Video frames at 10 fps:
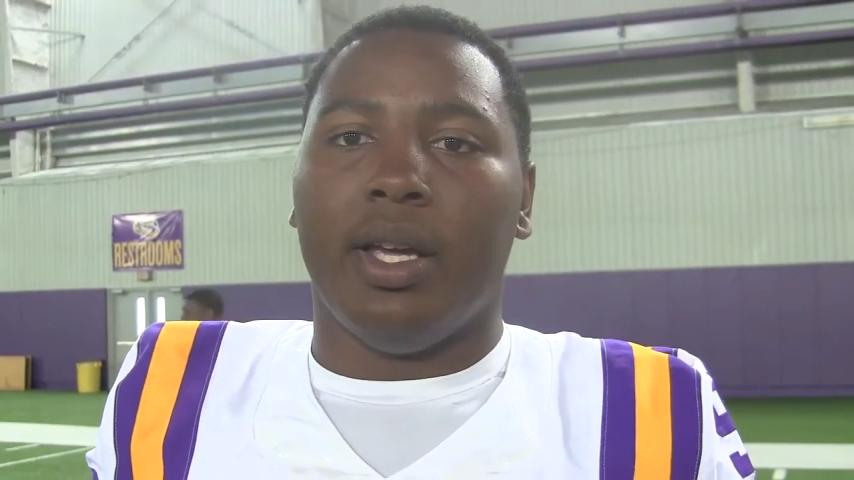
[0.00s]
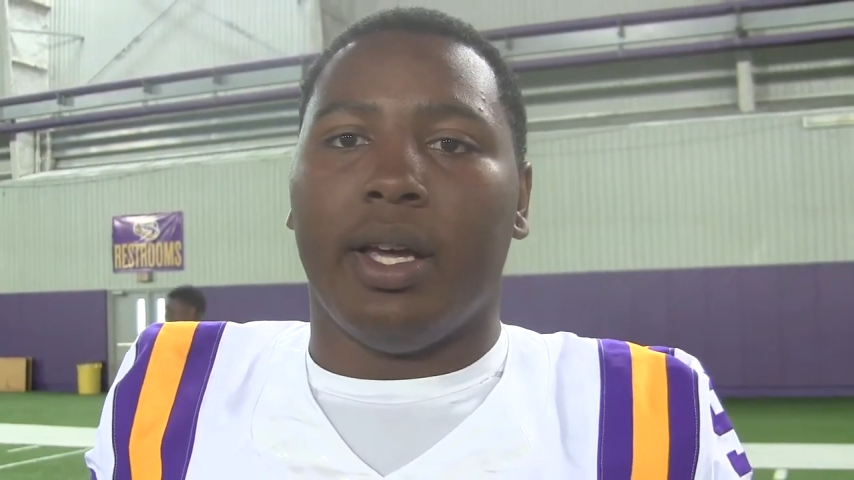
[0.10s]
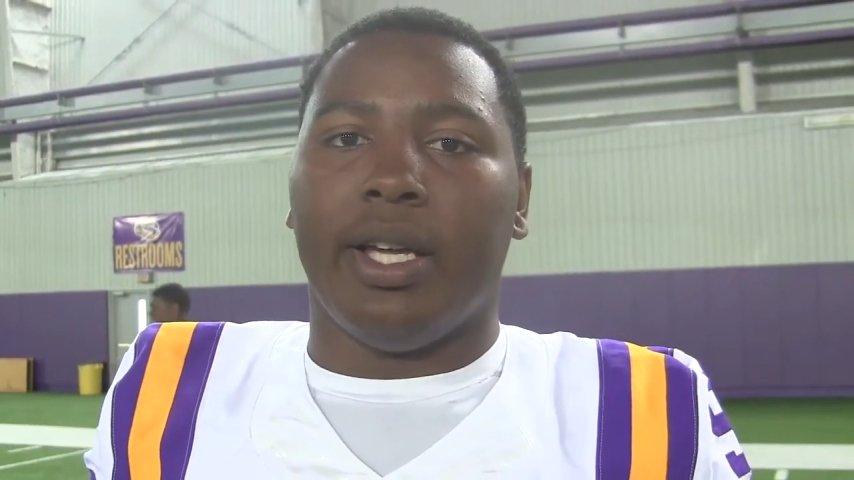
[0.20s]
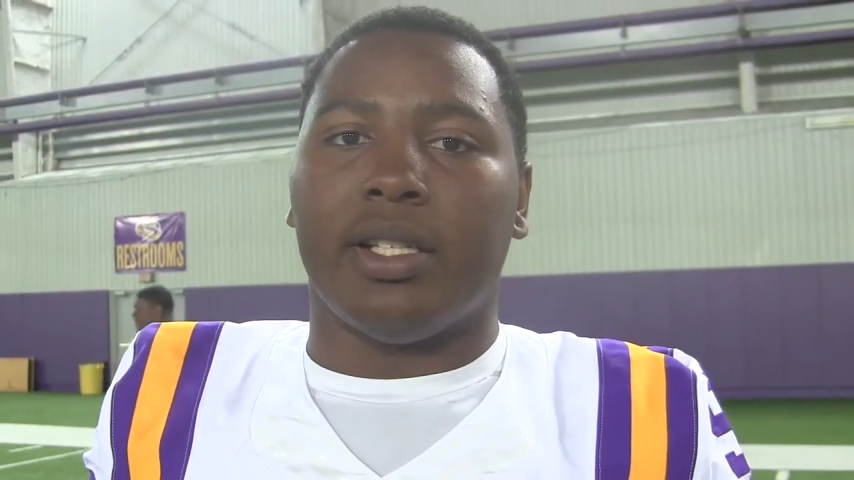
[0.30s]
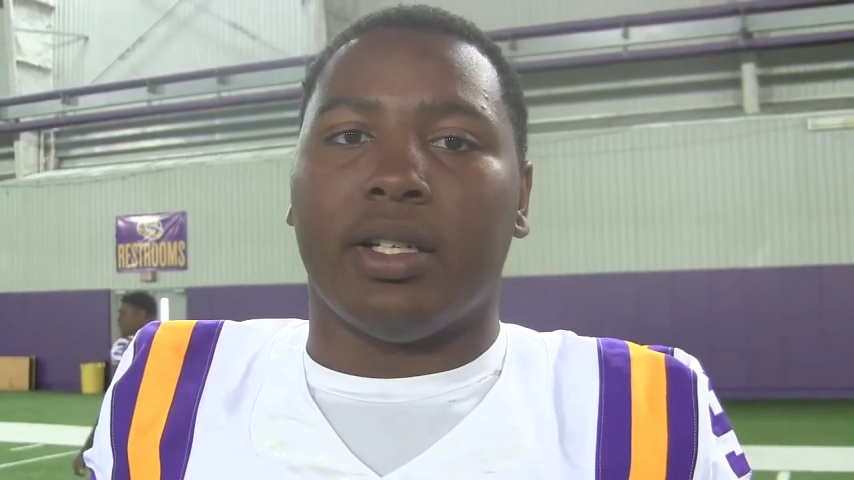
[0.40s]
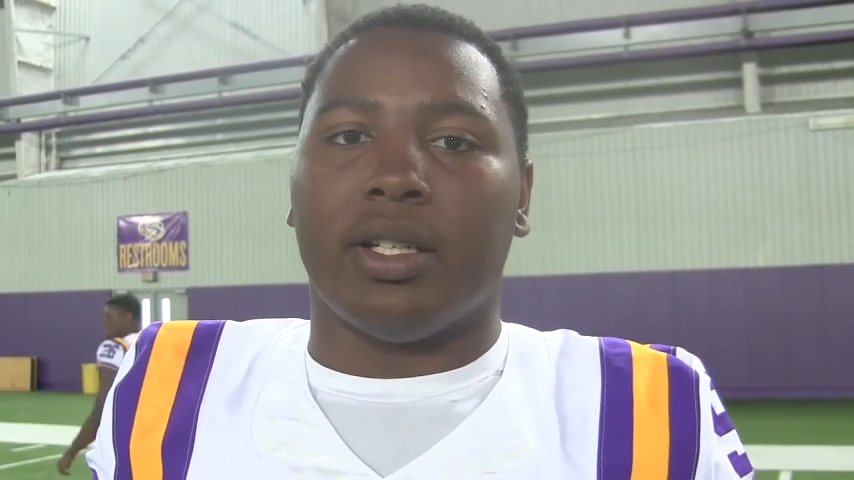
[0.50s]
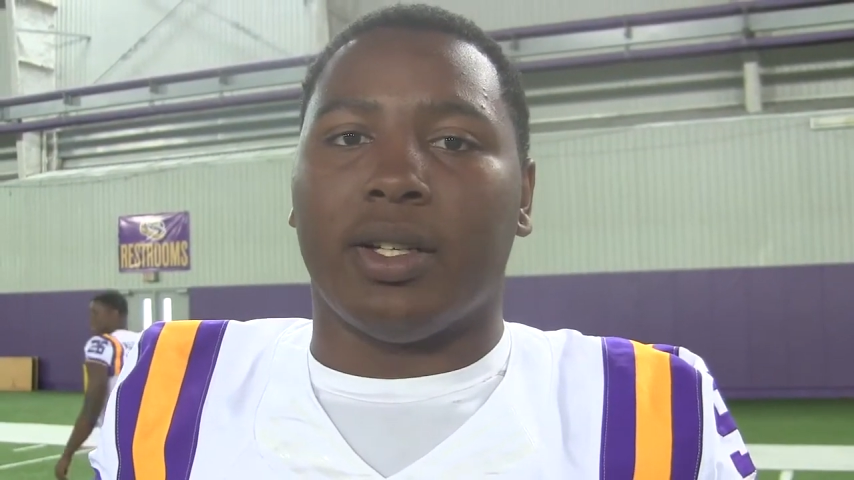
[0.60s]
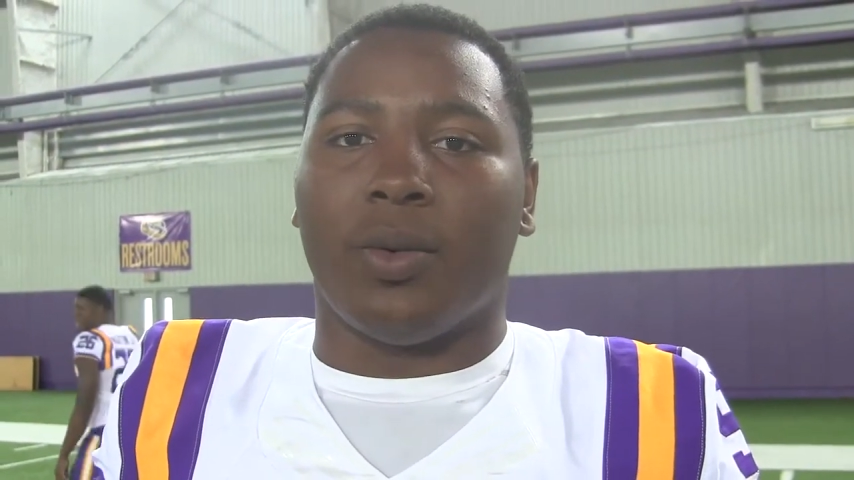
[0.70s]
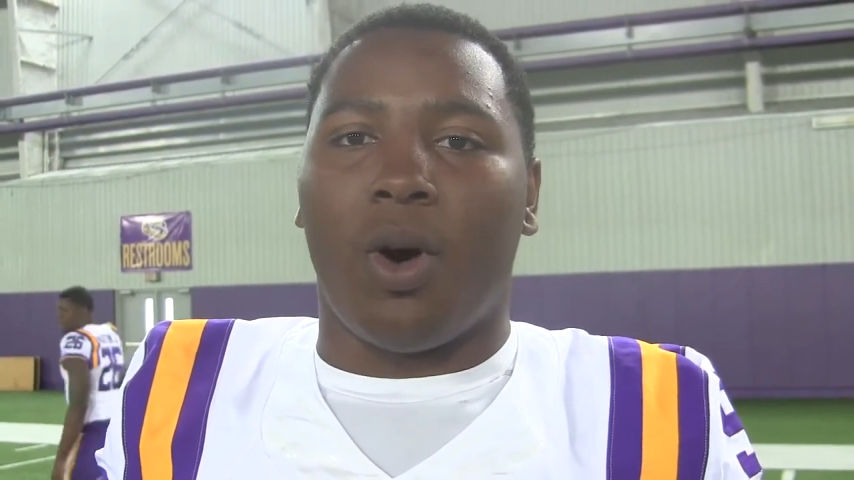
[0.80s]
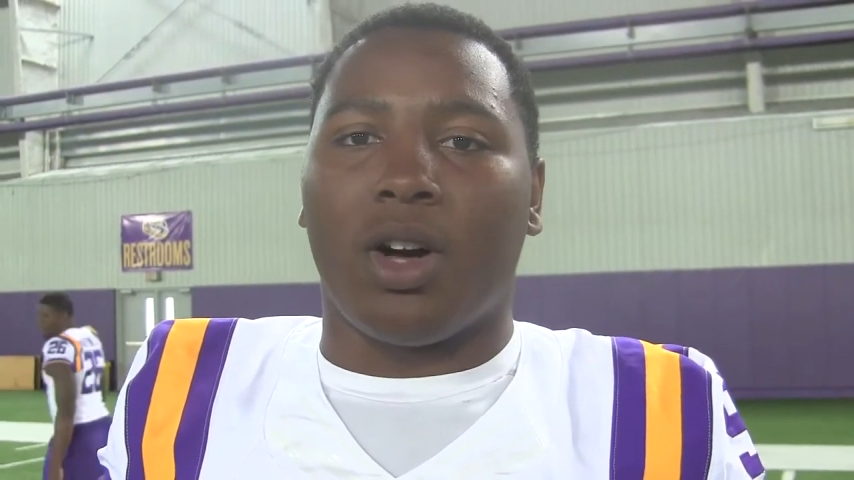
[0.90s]
He's
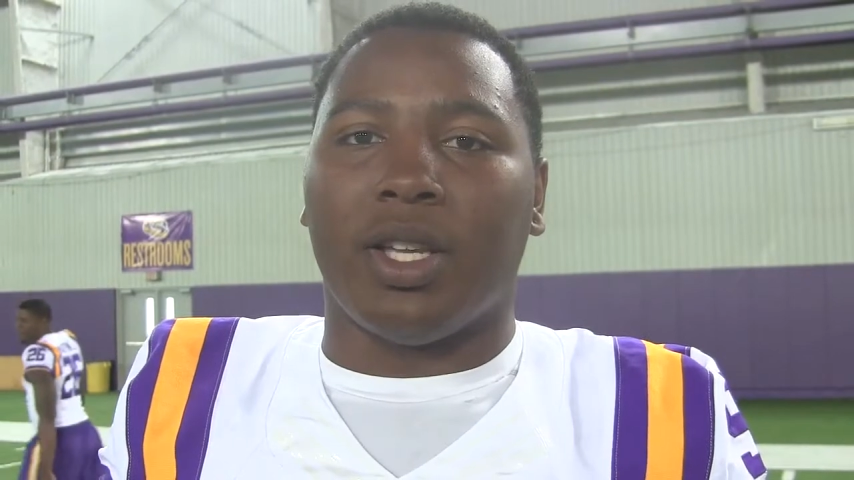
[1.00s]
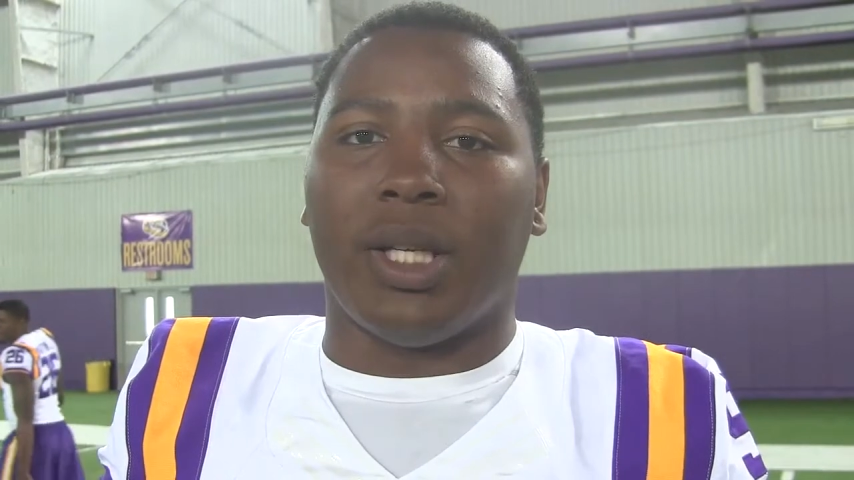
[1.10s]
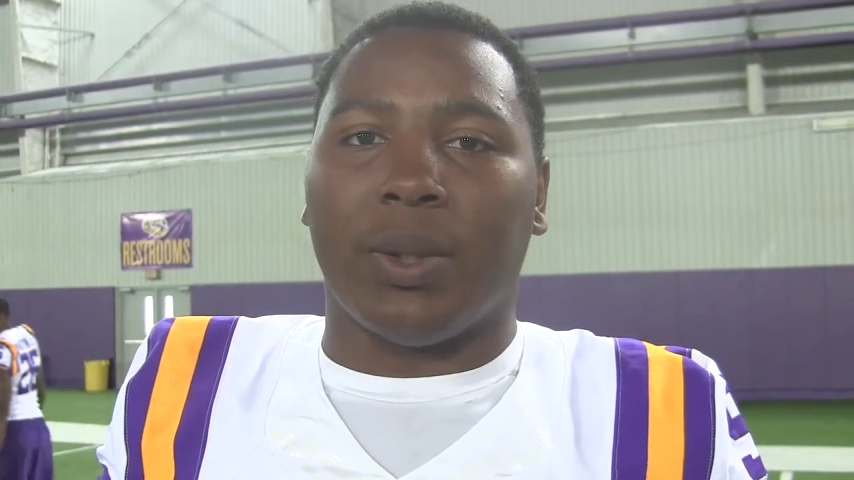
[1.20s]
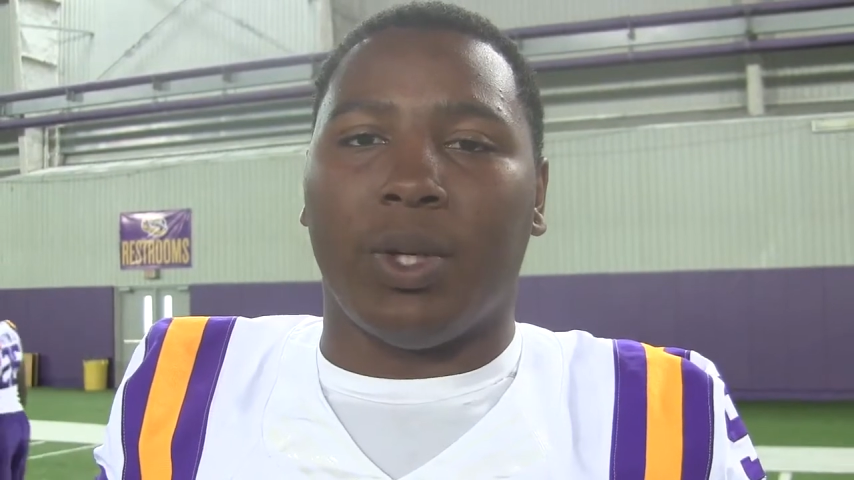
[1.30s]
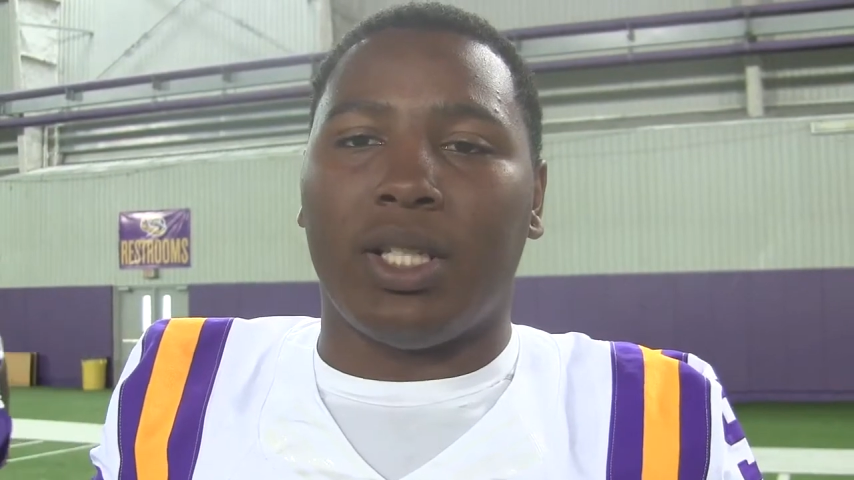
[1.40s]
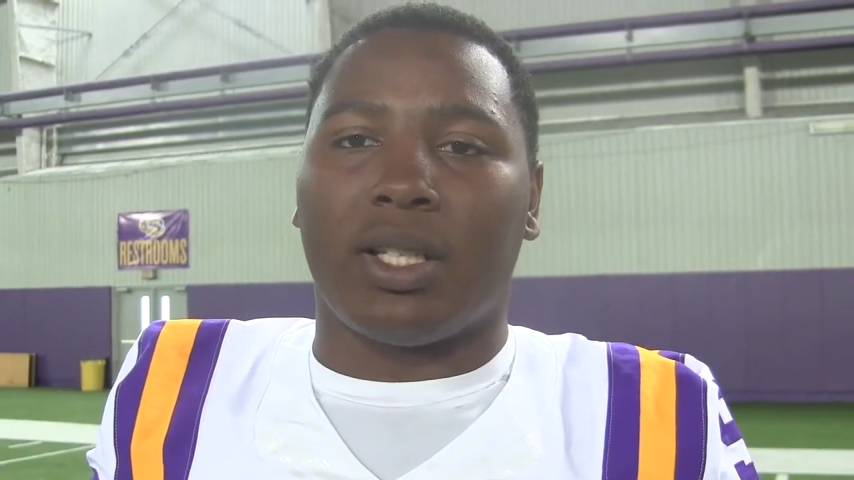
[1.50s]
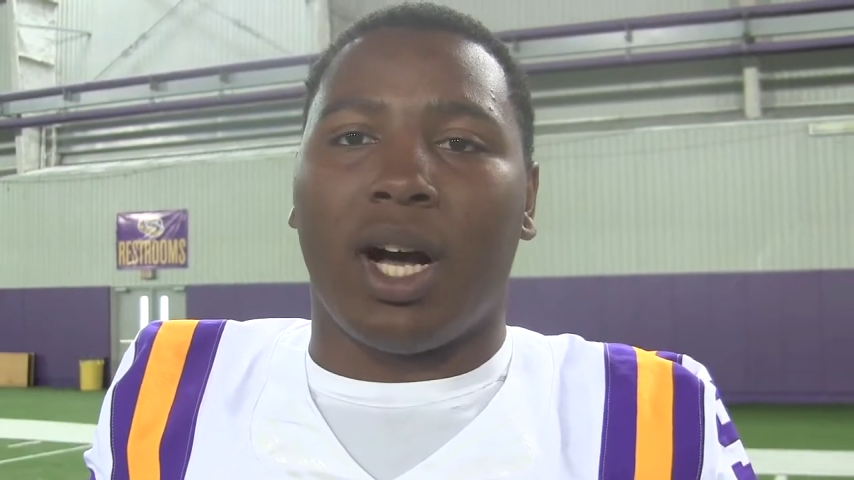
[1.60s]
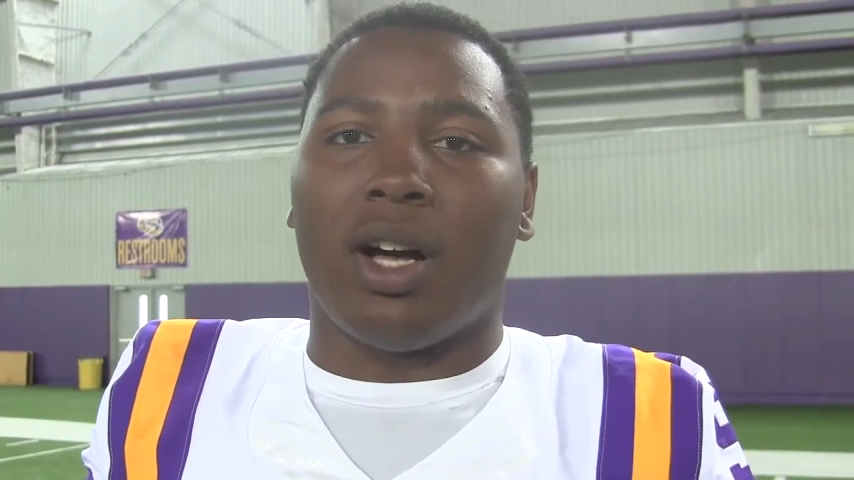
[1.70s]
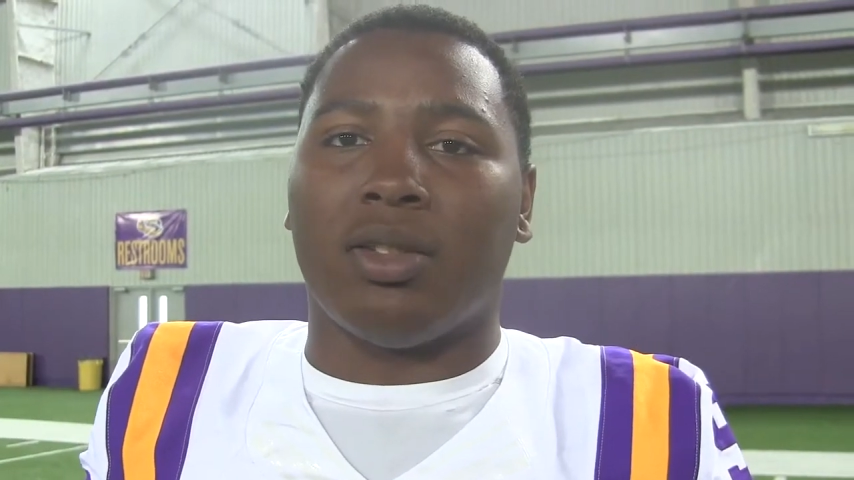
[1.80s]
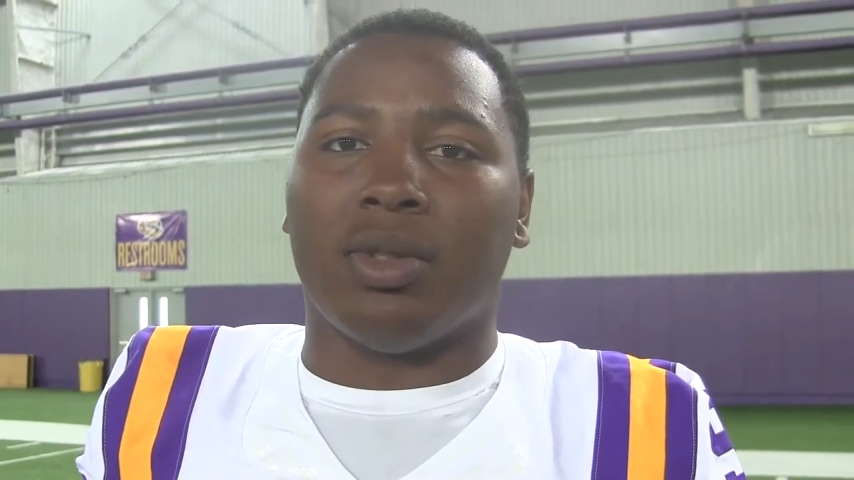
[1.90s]
uh, walk, he, he's
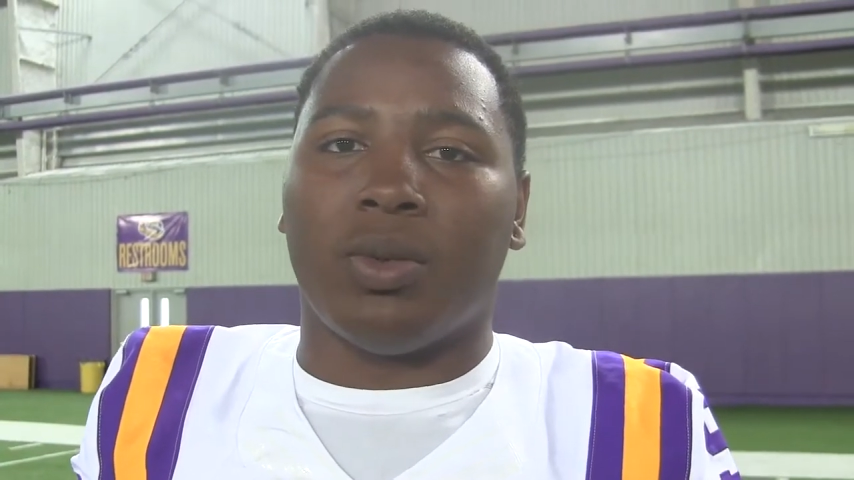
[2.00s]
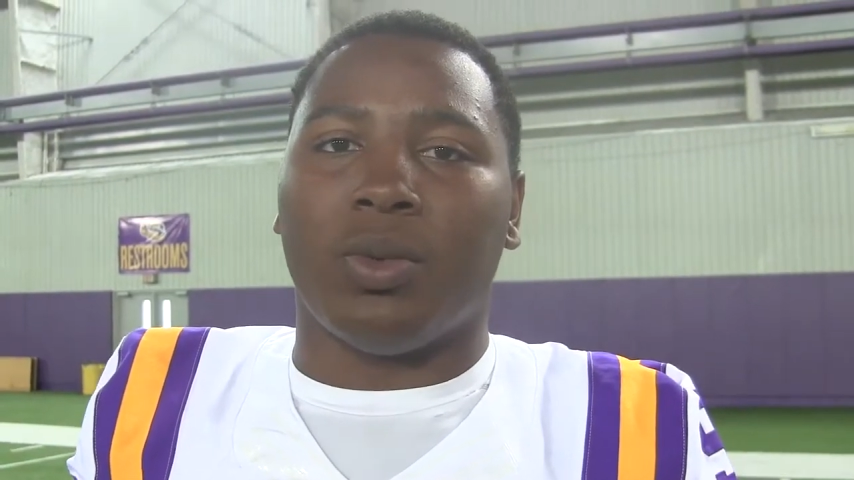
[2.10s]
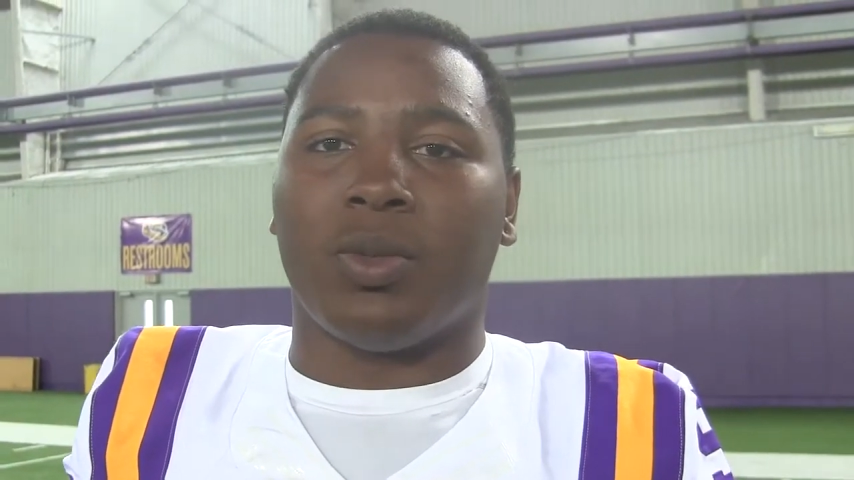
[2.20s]
calling me what,